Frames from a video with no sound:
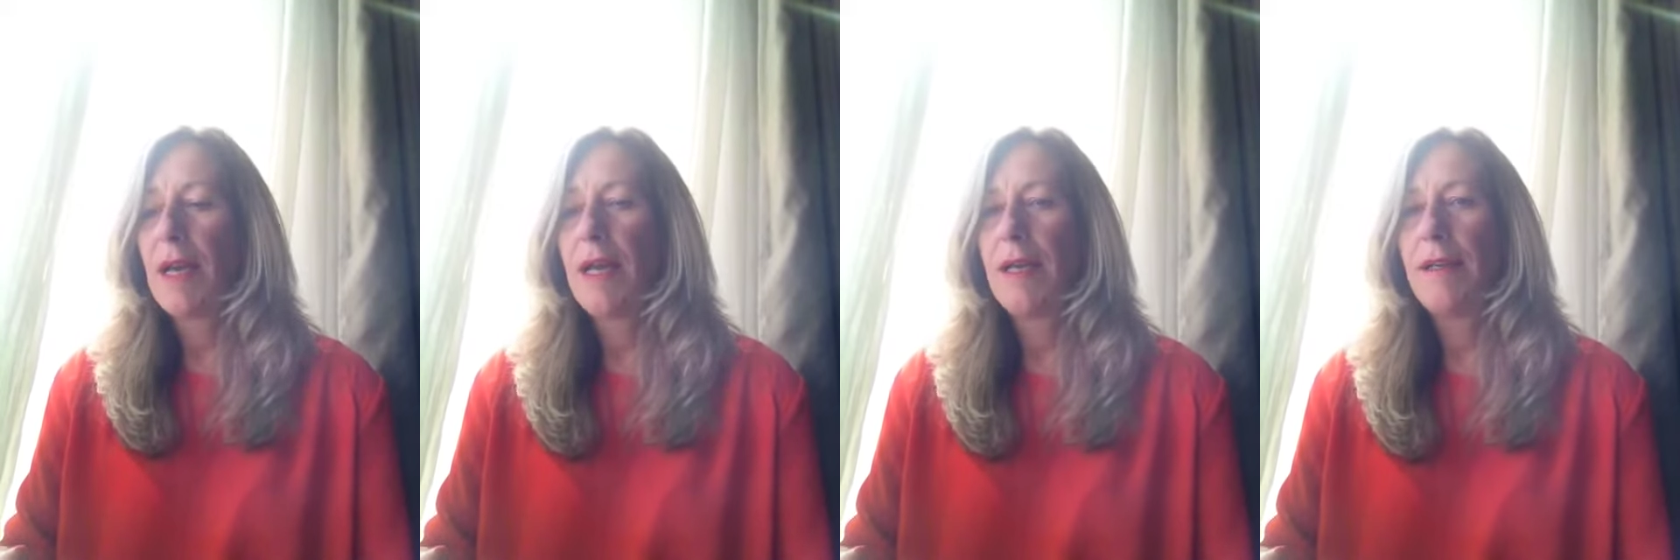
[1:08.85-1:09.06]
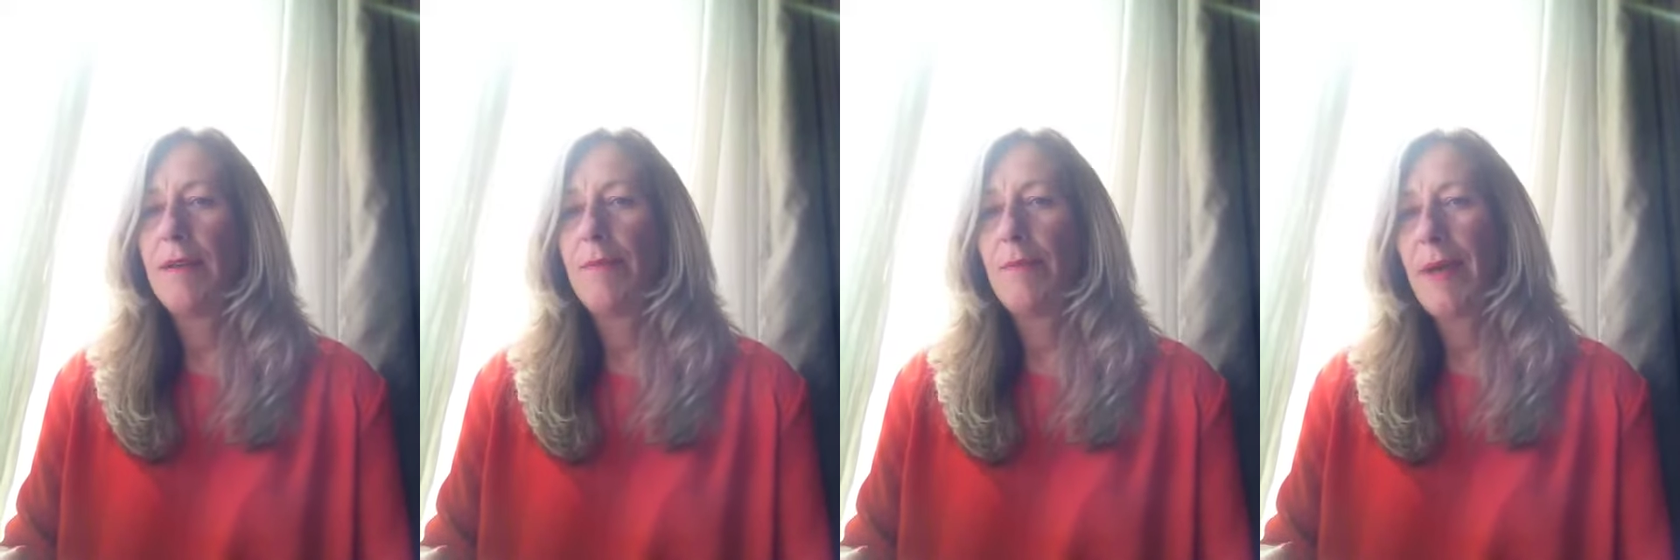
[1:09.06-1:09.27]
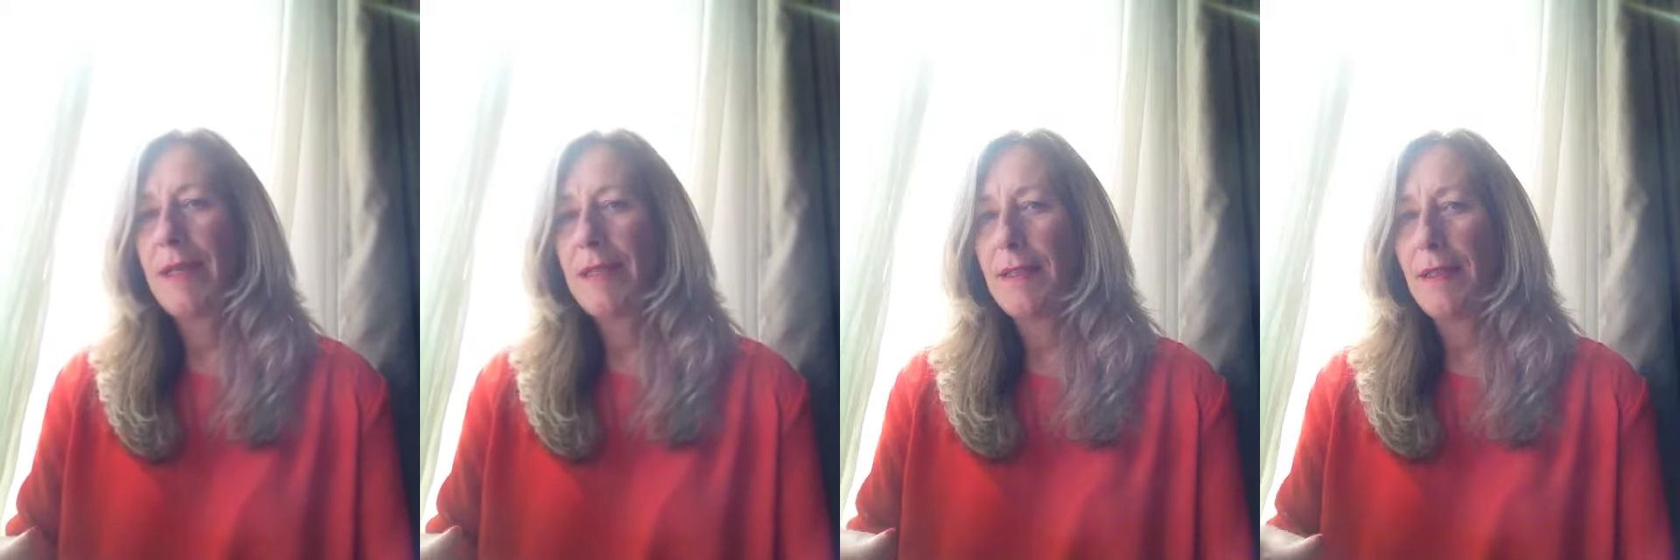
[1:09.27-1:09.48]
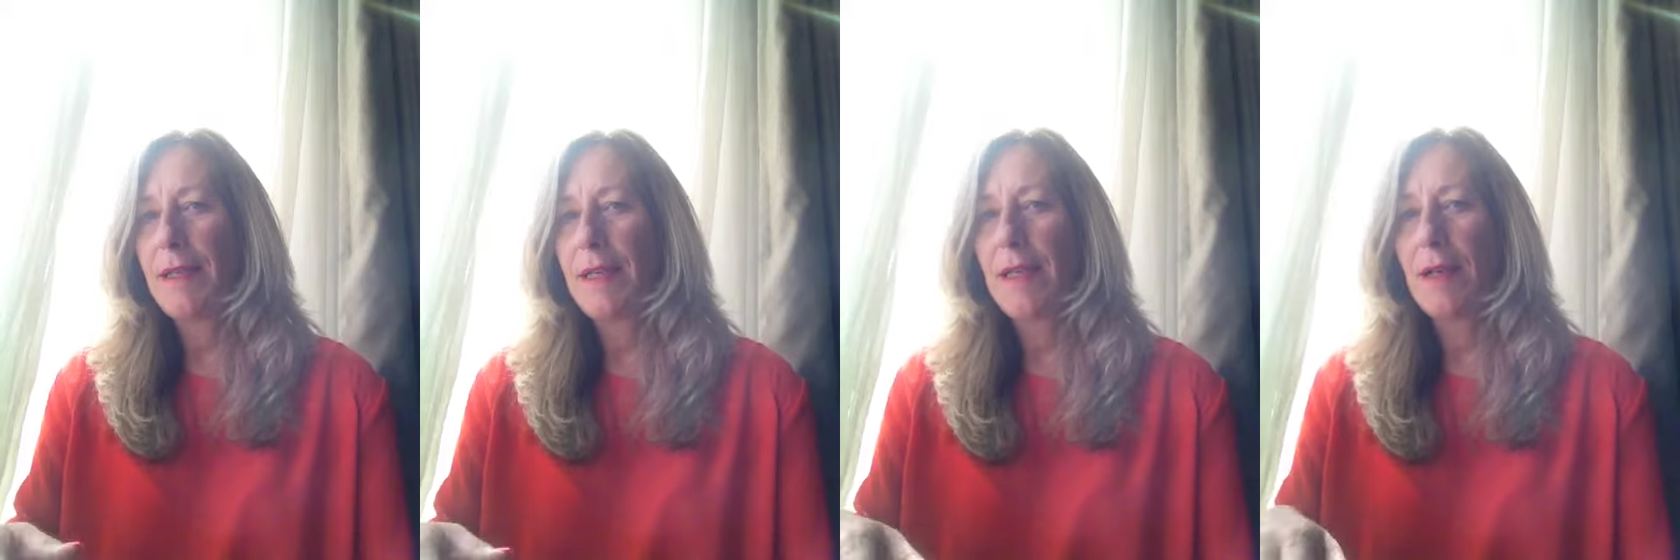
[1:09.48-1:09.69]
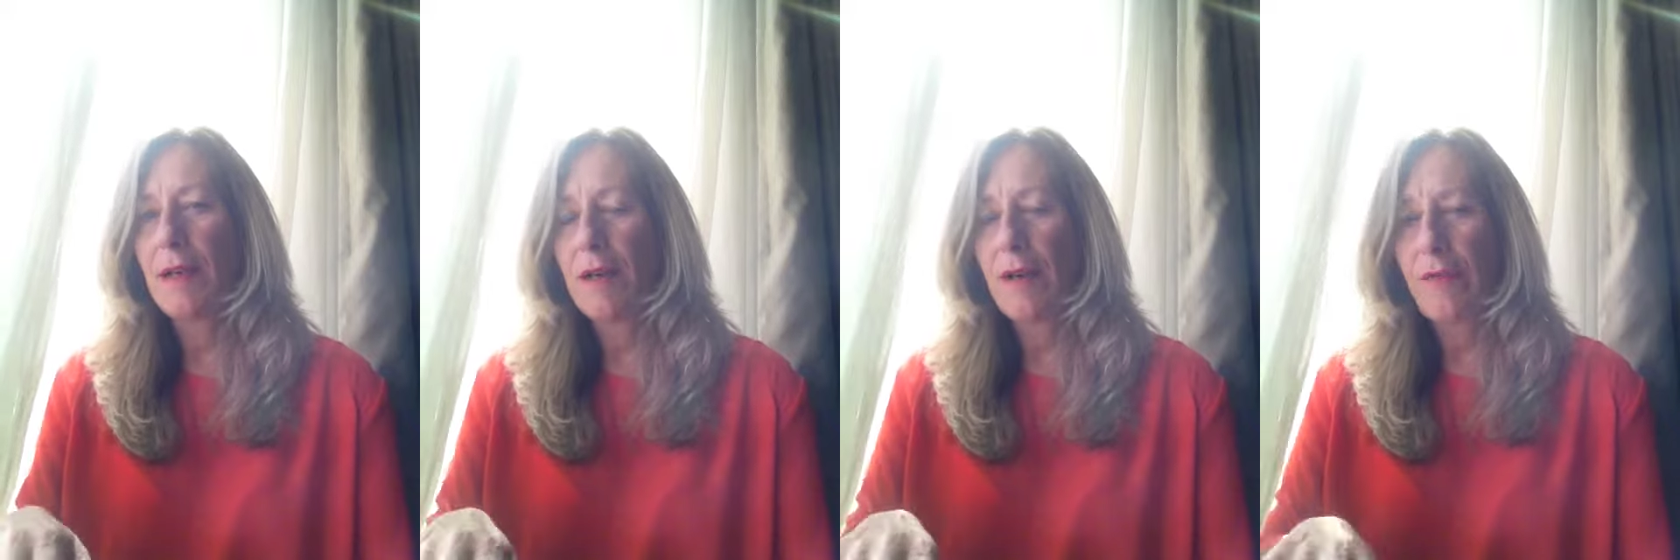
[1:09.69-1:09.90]
and
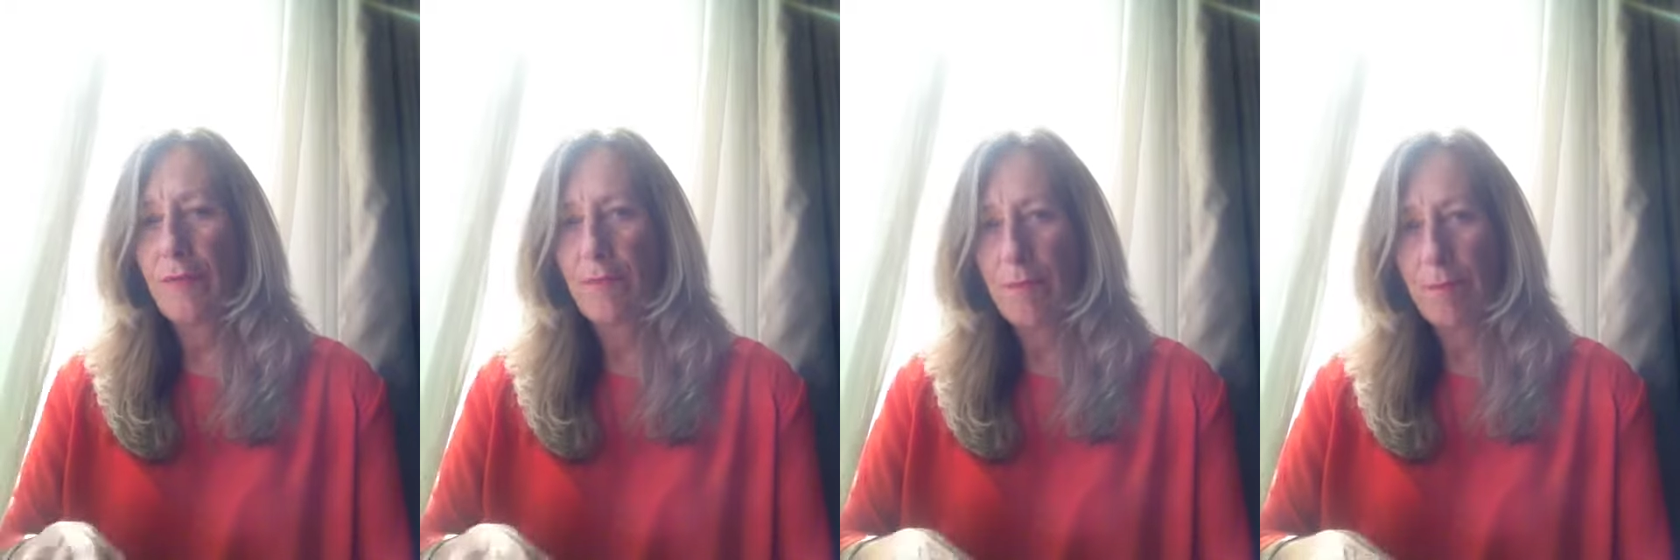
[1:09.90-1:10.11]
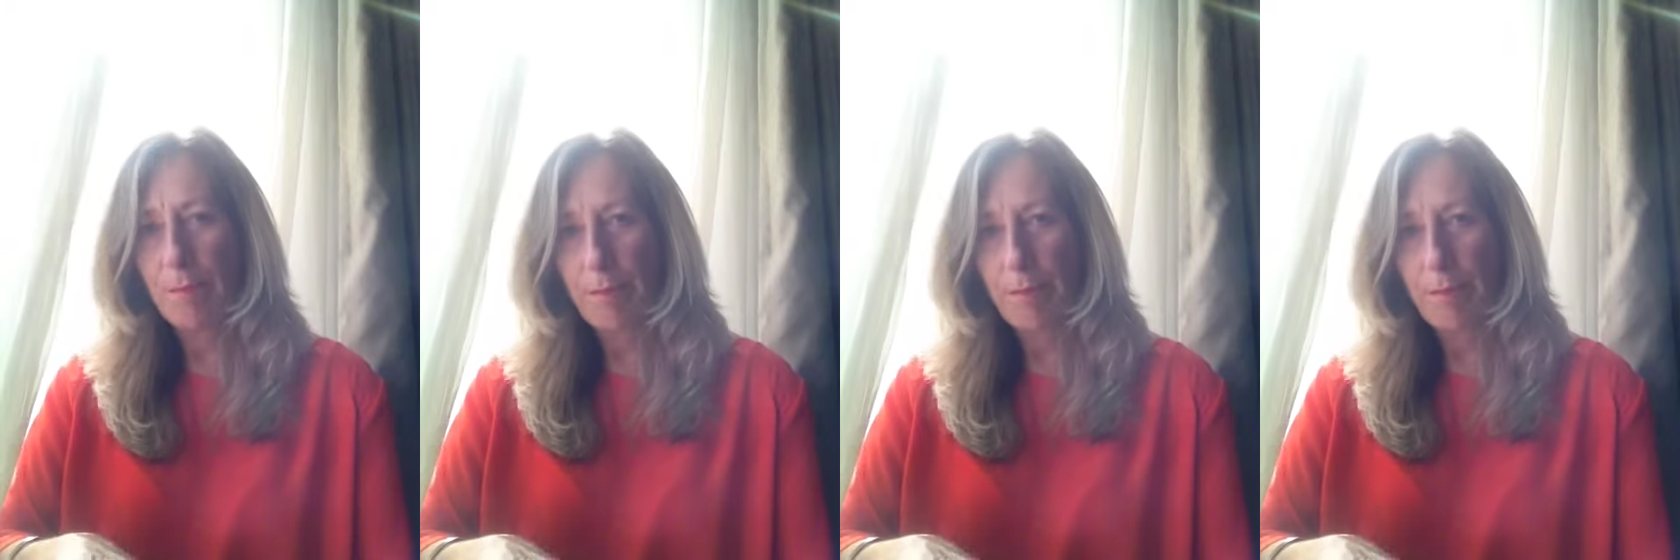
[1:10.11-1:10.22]
basically I've